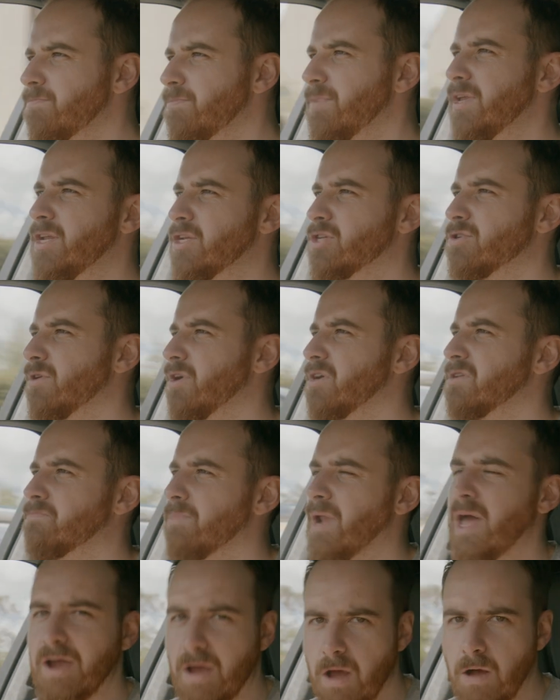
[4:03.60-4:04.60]
miniaturized
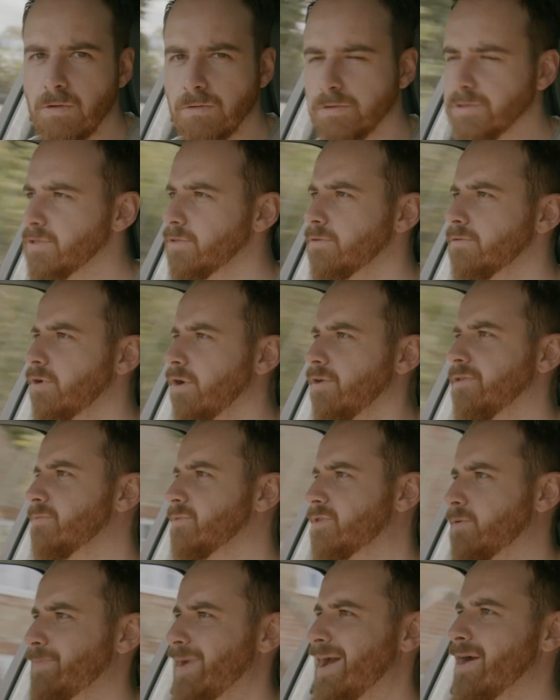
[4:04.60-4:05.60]
black holes and got them
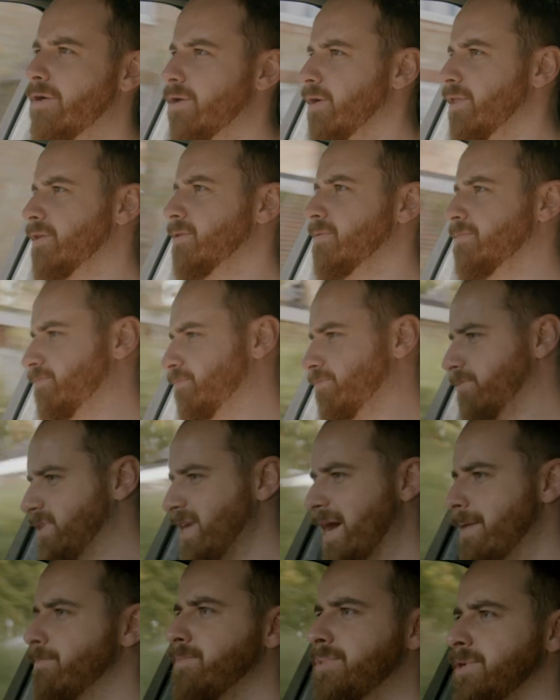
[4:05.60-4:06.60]
to power the
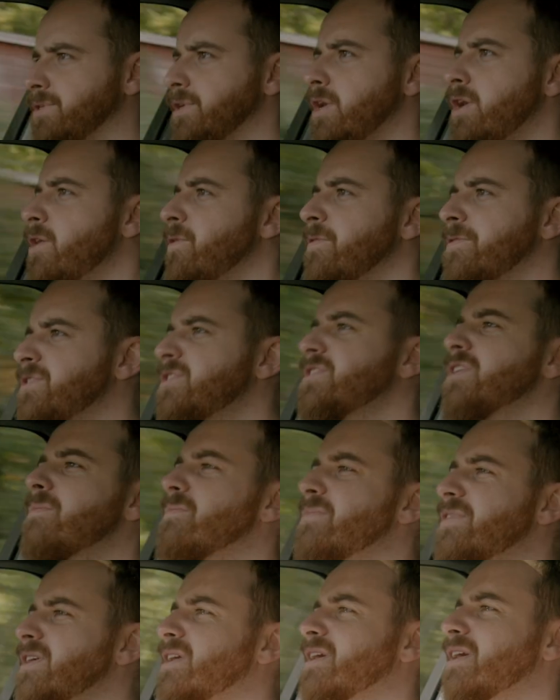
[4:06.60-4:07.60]
dampers.
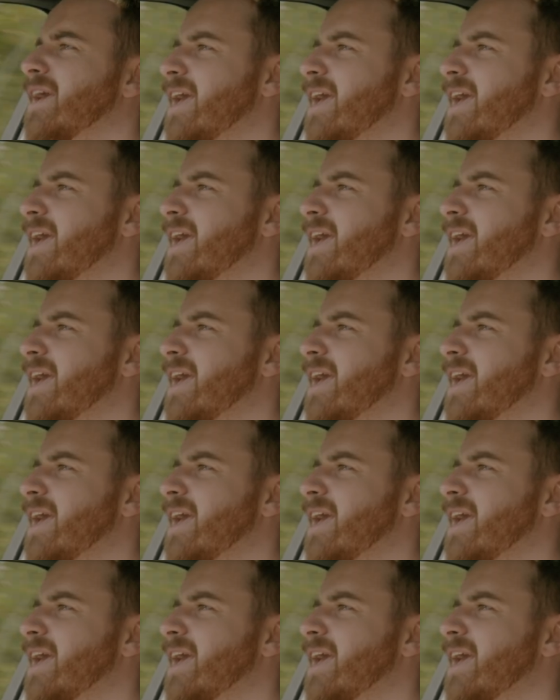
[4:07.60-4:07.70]
Something